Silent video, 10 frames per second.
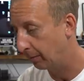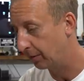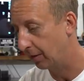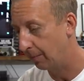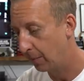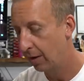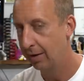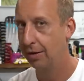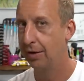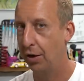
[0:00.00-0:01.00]
But
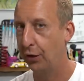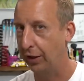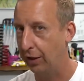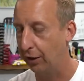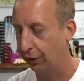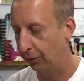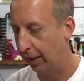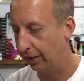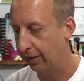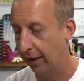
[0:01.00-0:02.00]
RC cars are rad,